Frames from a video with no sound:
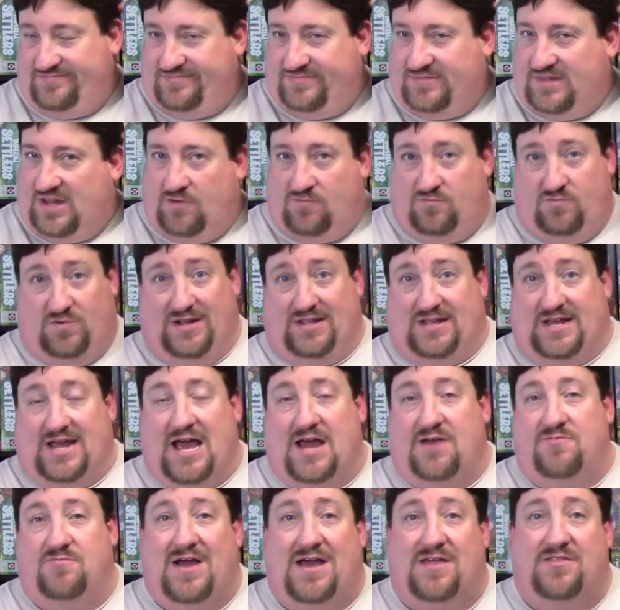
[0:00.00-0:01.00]
Really,
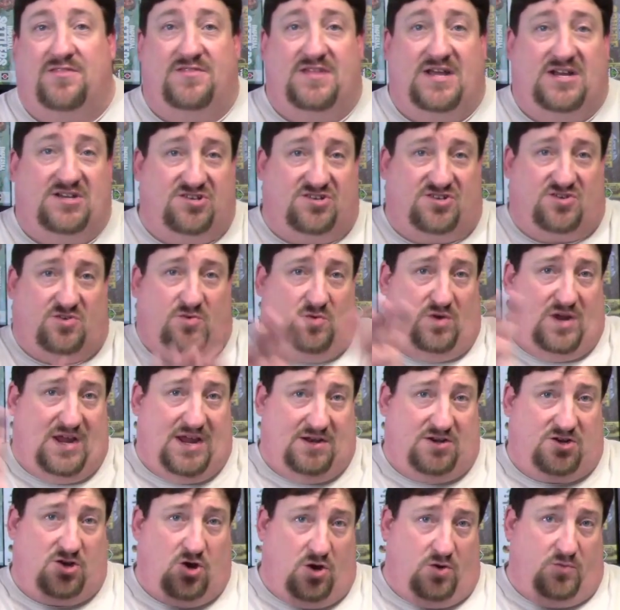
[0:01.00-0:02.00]
I'd rather they just
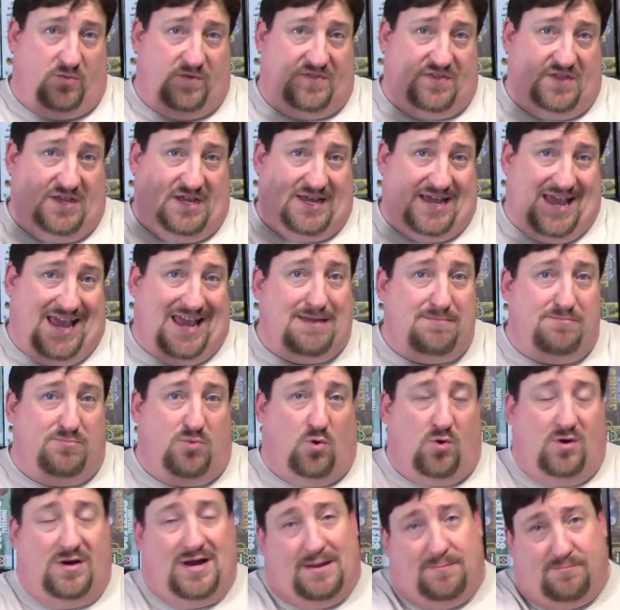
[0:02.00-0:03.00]
had gone with a game
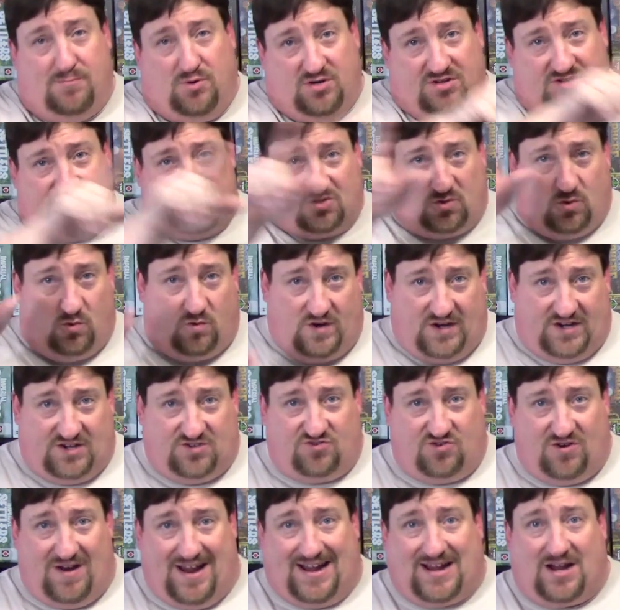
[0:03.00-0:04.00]
board and put a scoring
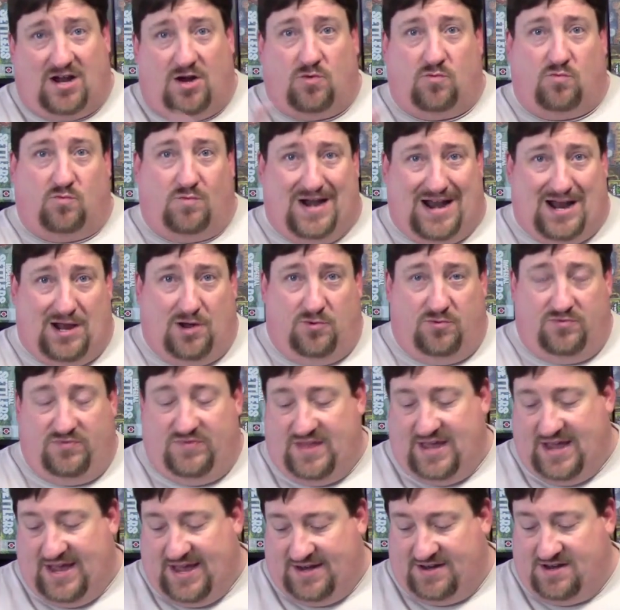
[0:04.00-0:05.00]
track around
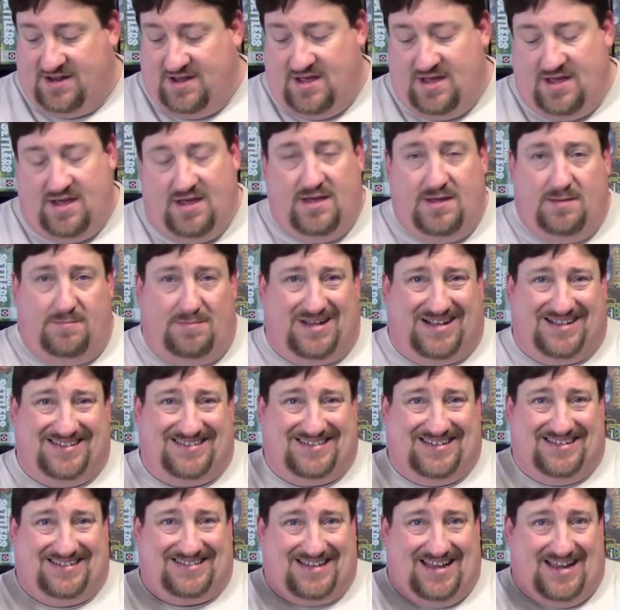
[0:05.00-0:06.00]
that, because
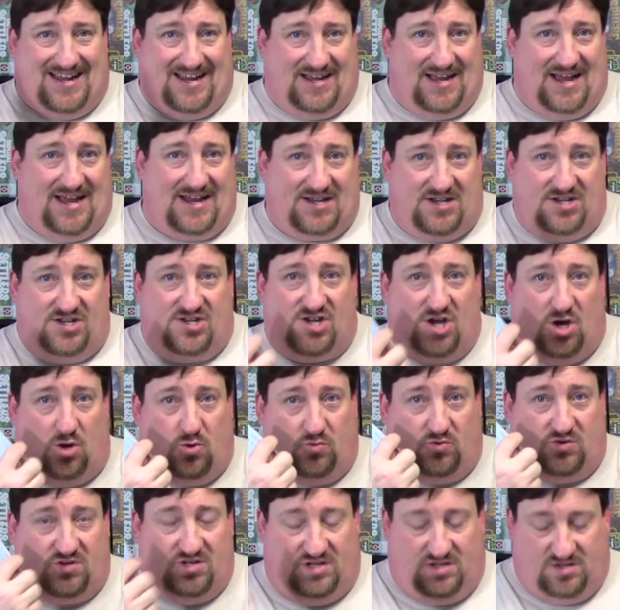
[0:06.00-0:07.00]
this I, I
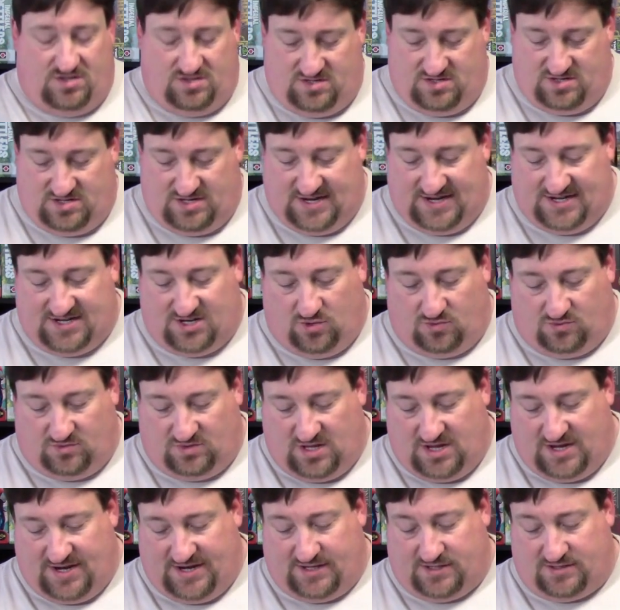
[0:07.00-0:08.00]
don't, I don't
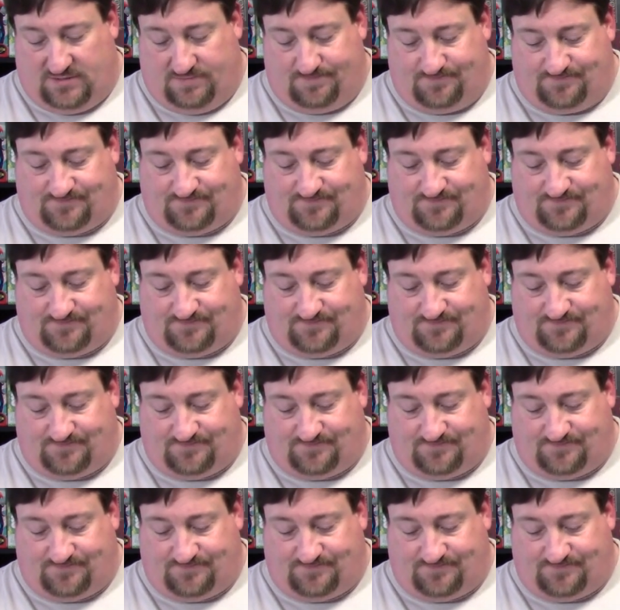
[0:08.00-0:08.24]
like.